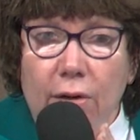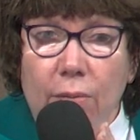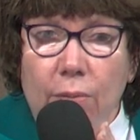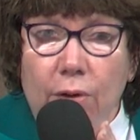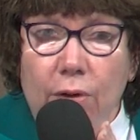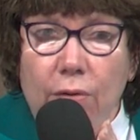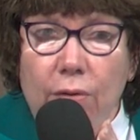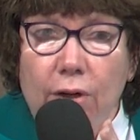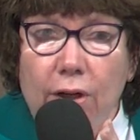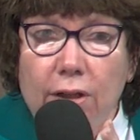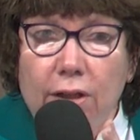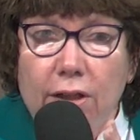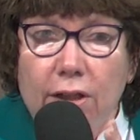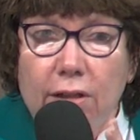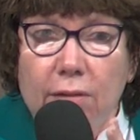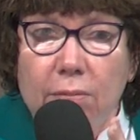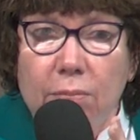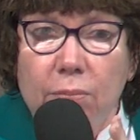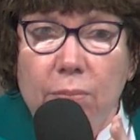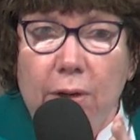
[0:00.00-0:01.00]
when Christ
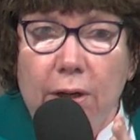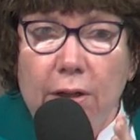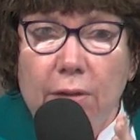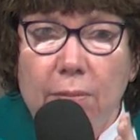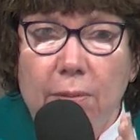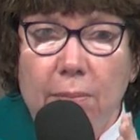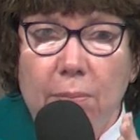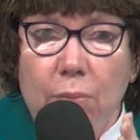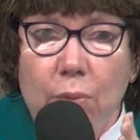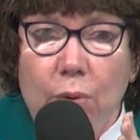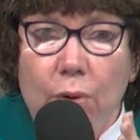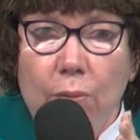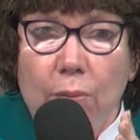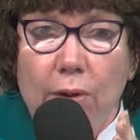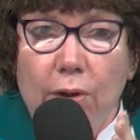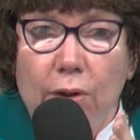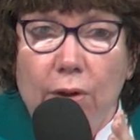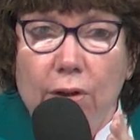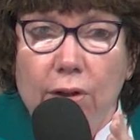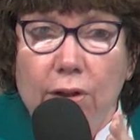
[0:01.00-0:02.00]
is about to be born, we
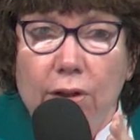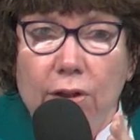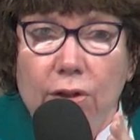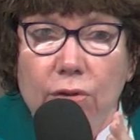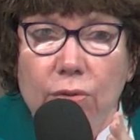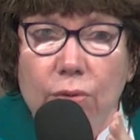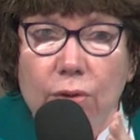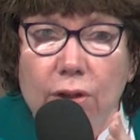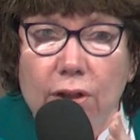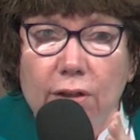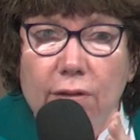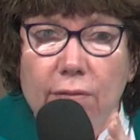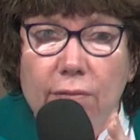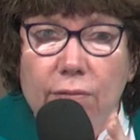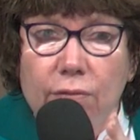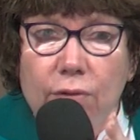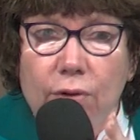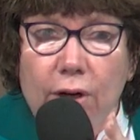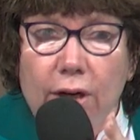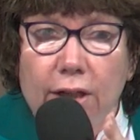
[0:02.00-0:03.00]
look at the stories of
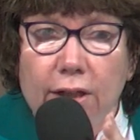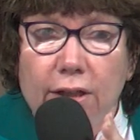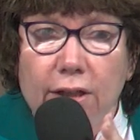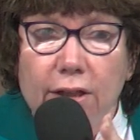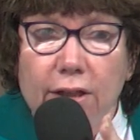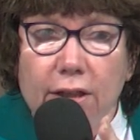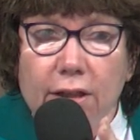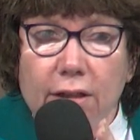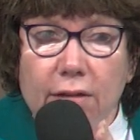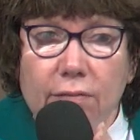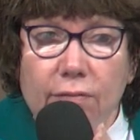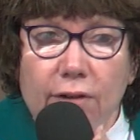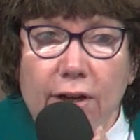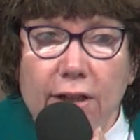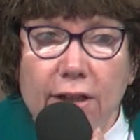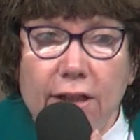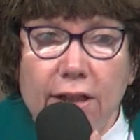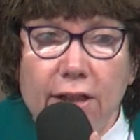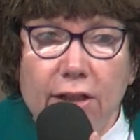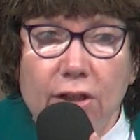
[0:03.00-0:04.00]
Christ
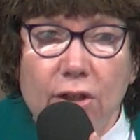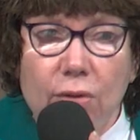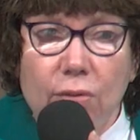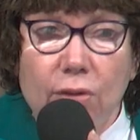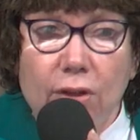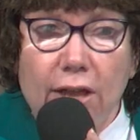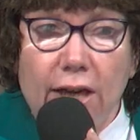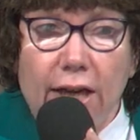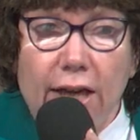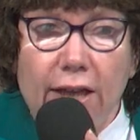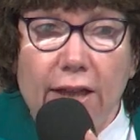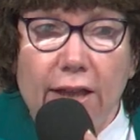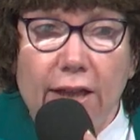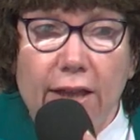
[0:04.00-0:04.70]
facing his own death.